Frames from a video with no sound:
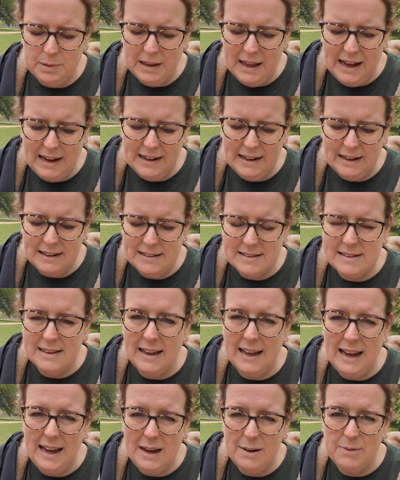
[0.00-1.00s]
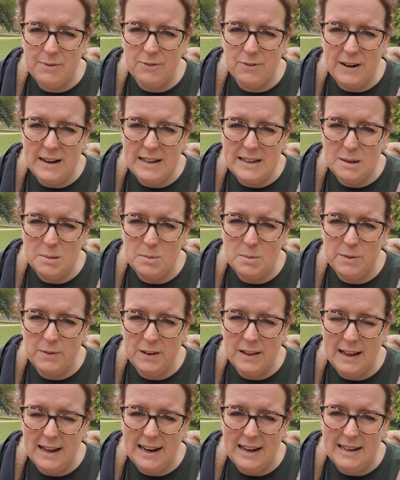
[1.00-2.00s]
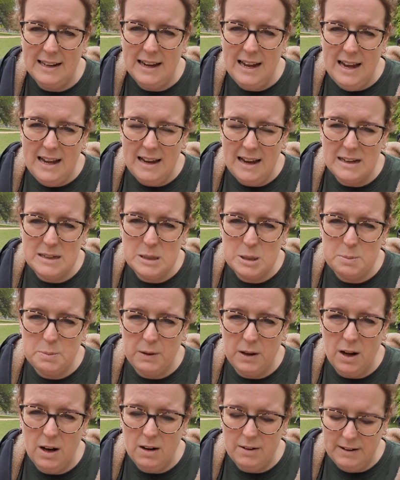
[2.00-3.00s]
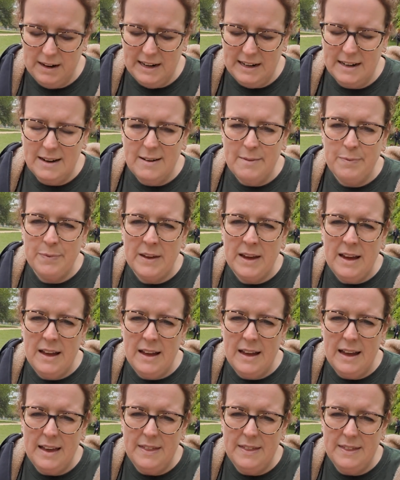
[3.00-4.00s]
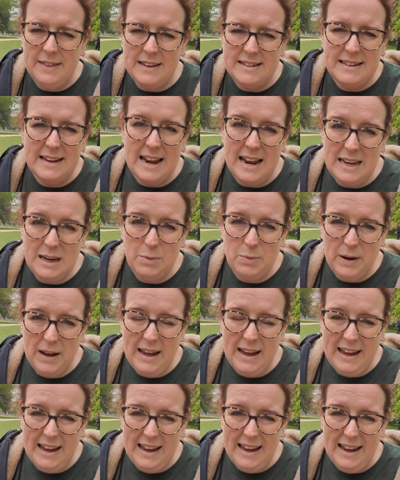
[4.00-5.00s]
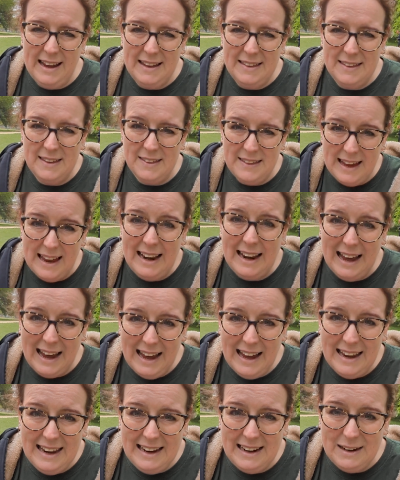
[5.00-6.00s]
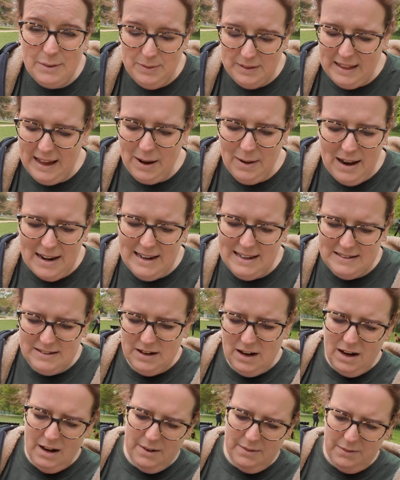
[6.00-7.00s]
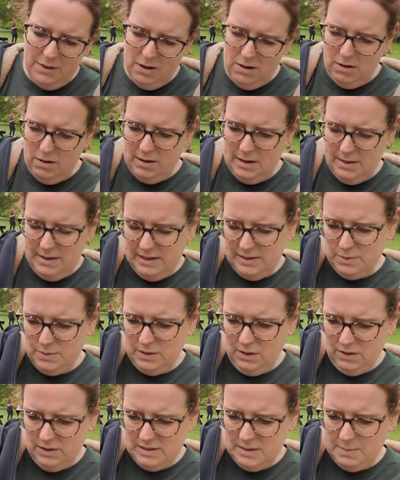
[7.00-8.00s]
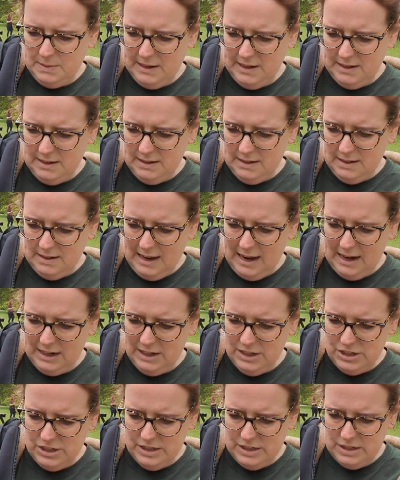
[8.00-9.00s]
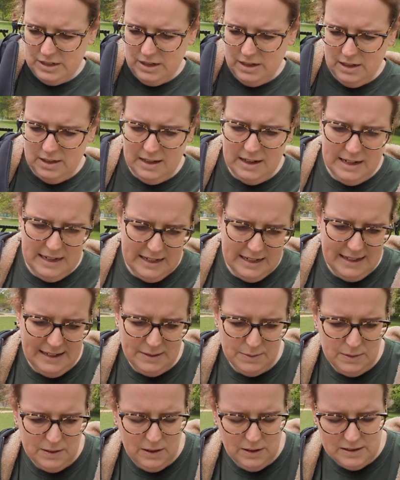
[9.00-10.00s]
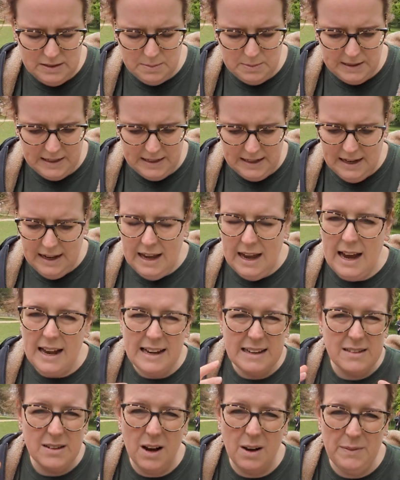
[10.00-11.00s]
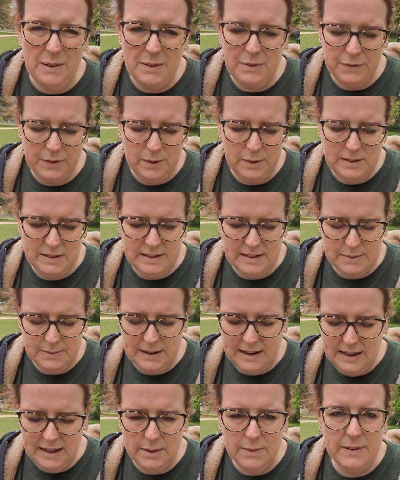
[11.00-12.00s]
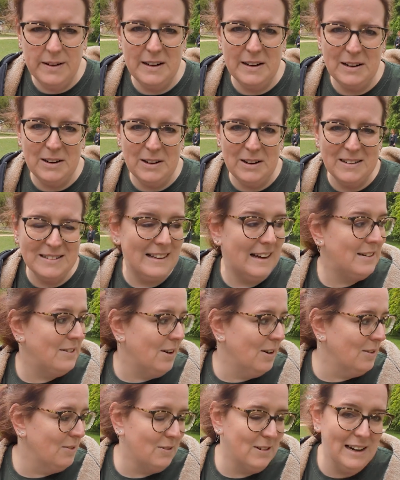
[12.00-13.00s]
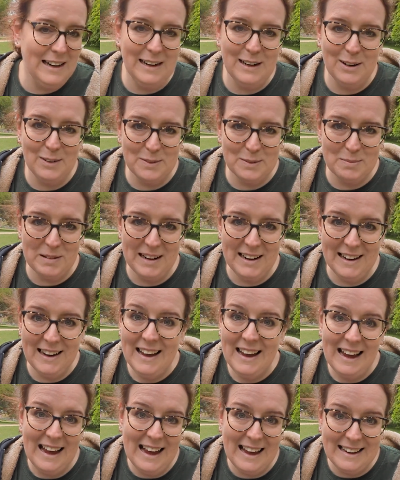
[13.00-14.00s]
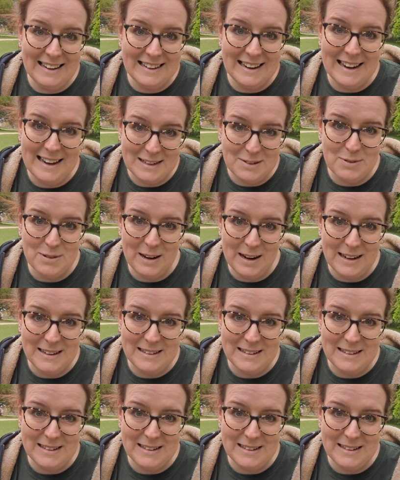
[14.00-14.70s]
blank slate of freedom of client exploring this in any way that they like, without any sort of, oh, this one looks a bit anxious, don't they? This one looks a bit, and it sort of influences where the work goes. That dog really loves me, and it's